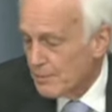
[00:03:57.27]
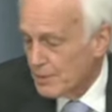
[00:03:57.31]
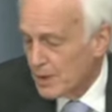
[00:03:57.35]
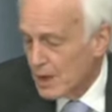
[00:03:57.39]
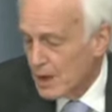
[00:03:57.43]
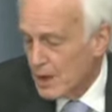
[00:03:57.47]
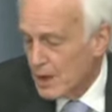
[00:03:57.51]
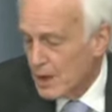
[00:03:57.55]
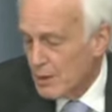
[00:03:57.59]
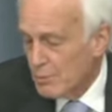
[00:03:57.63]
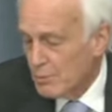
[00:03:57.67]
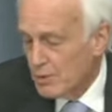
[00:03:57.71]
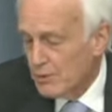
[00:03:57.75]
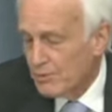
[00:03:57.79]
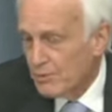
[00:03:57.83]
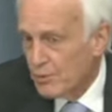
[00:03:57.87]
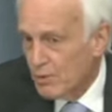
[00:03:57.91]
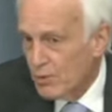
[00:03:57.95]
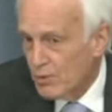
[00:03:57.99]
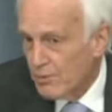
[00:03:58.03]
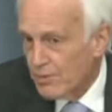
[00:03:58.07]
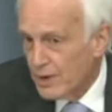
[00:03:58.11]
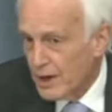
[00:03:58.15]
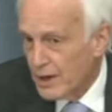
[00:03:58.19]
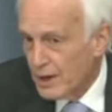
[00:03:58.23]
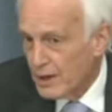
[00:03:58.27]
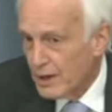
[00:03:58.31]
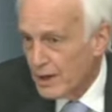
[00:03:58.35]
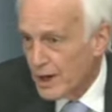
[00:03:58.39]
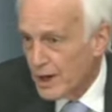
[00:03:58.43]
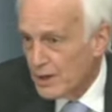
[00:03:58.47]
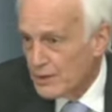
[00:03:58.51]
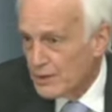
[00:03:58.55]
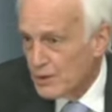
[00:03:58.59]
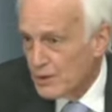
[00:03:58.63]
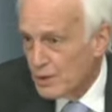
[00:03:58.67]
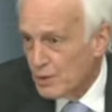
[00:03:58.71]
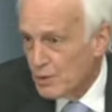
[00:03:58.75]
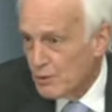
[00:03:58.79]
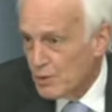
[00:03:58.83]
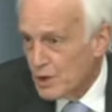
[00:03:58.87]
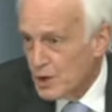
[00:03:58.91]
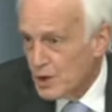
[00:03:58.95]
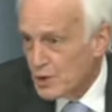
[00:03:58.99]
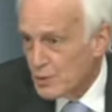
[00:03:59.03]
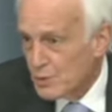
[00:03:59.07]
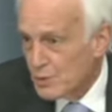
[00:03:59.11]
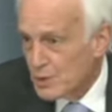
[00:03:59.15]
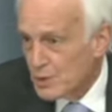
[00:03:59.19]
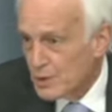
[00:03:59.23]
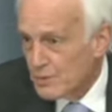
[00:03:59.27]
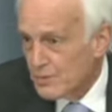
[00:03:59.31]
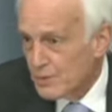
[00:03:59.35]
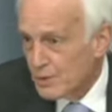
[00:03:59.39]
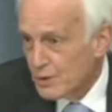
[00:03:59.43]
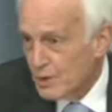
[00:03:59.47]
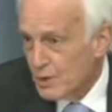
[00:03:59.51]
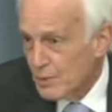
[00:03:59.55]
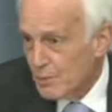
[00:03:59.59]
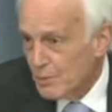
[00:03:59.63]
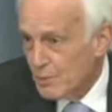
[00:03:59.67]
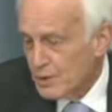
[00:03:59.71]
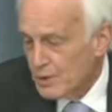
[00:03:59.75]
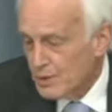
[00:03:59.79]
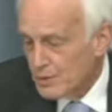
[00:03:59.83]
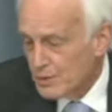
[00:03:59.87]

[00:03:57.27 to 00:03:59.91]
It will then be down to the government to act on his